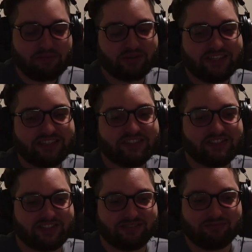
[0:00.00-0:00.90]
this is
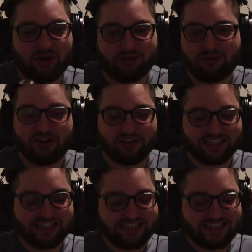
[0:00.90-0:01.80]
a small bong.
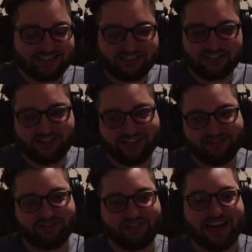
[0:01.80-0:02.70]
It gets dirty
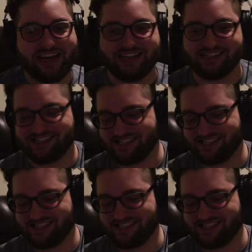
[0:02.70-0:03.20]
fast.